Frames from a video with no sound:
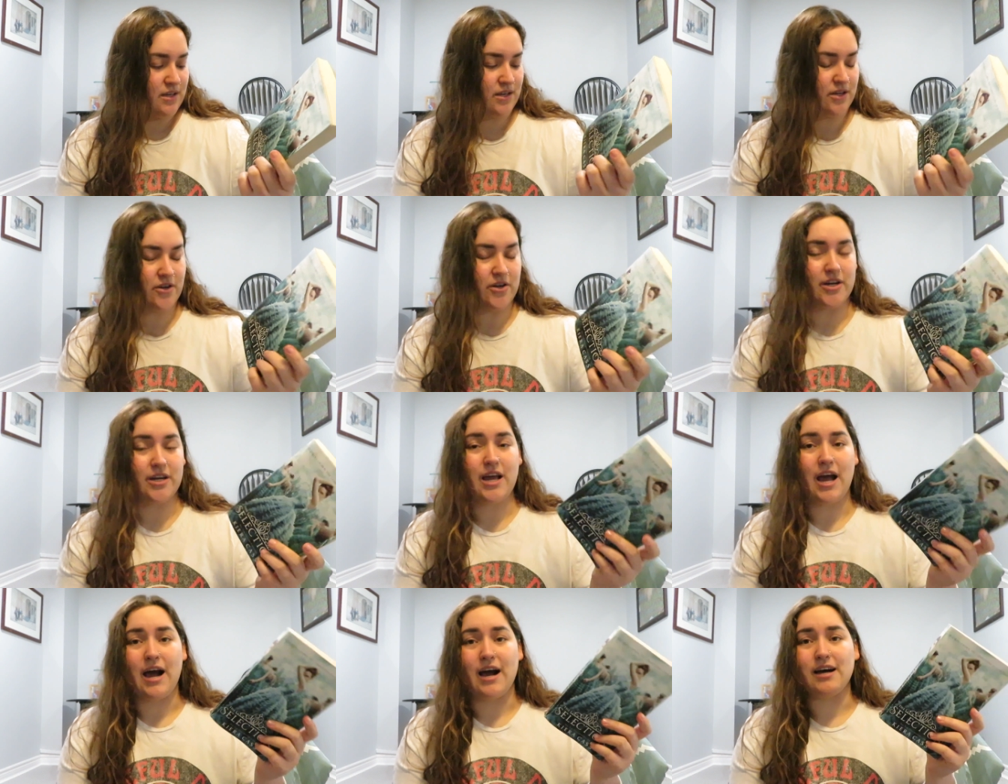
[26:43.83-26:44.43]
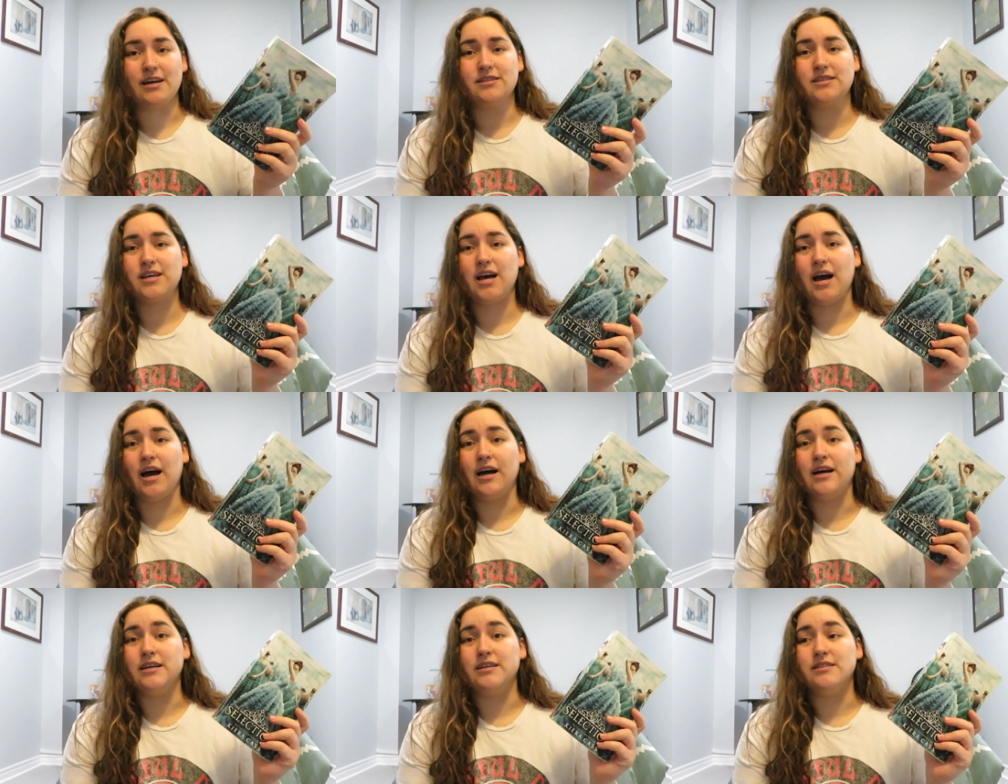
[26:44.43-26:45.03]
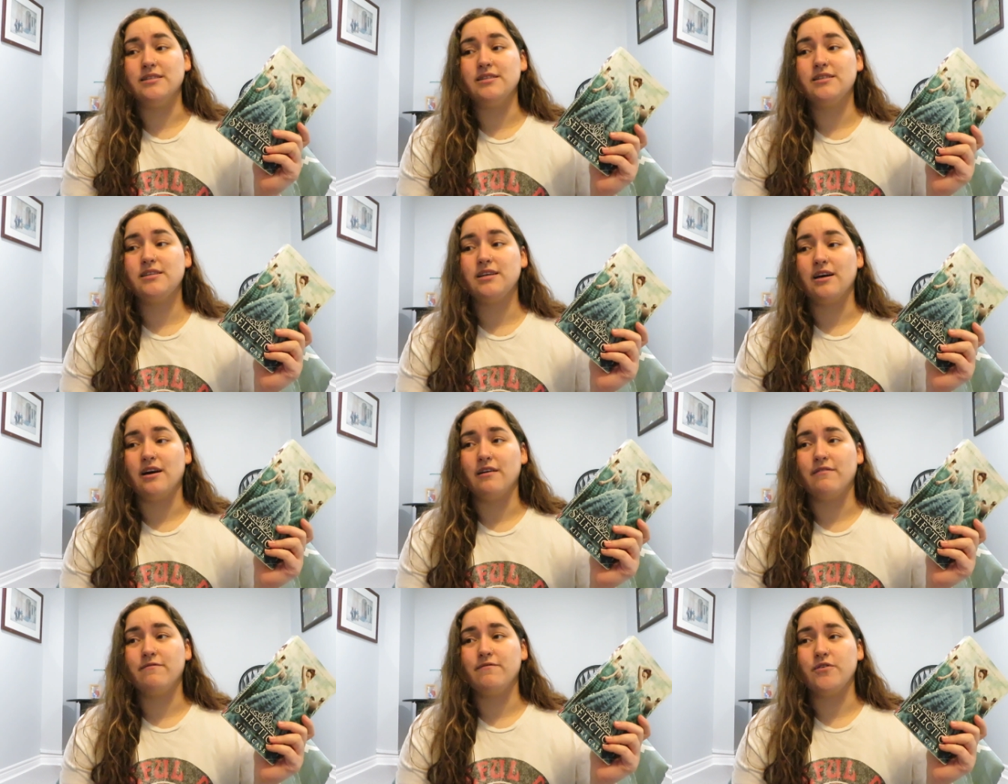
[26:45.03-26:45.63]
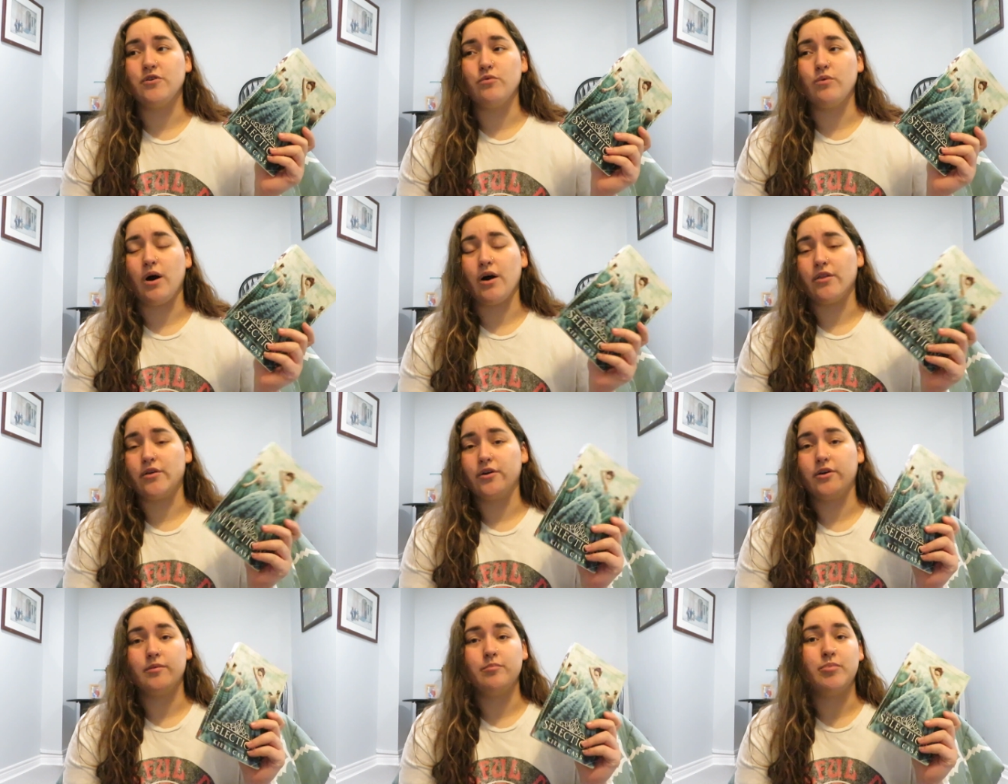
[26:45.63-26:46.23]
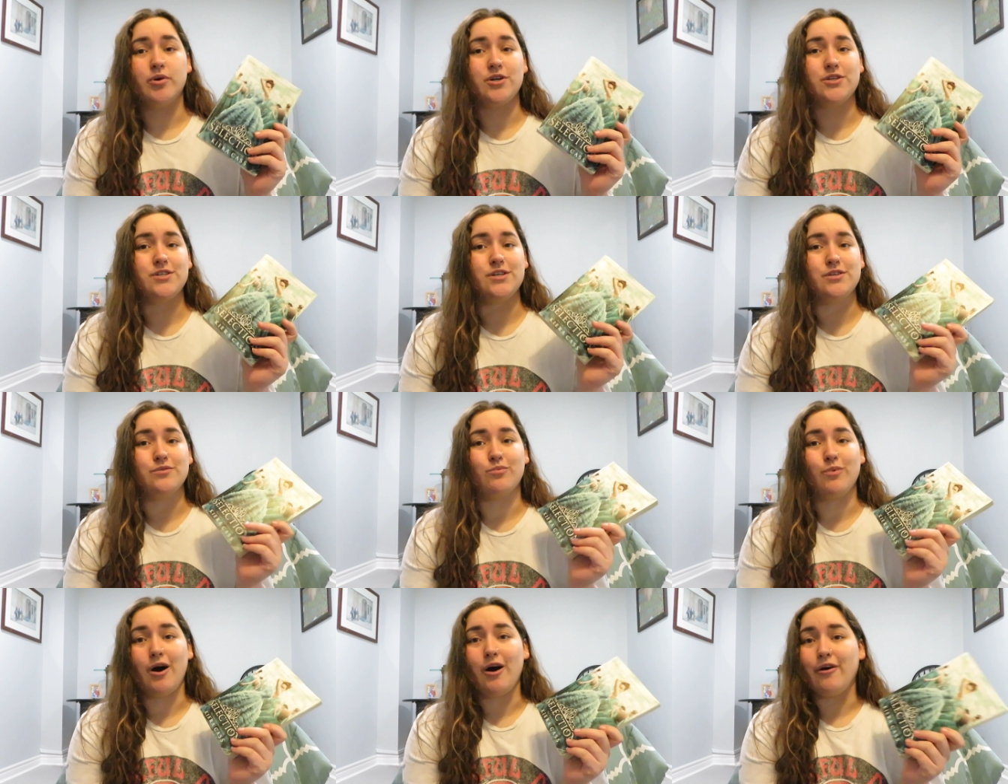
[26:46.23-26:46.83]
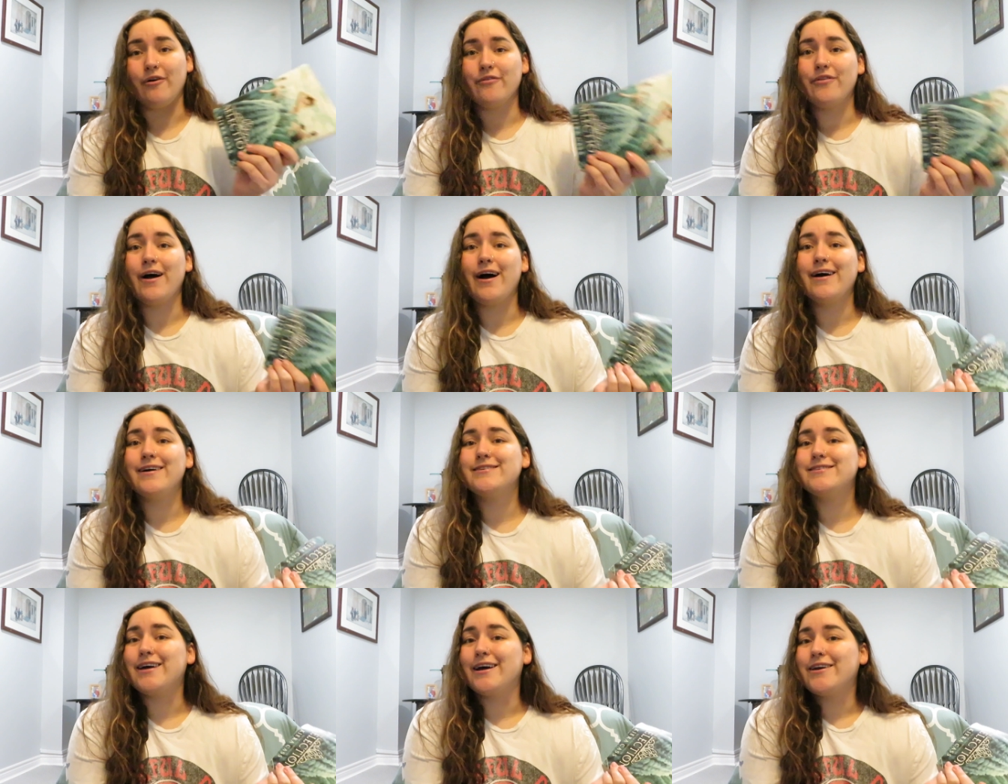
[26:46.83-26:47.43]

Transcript: Kira Cass has a few other books as well that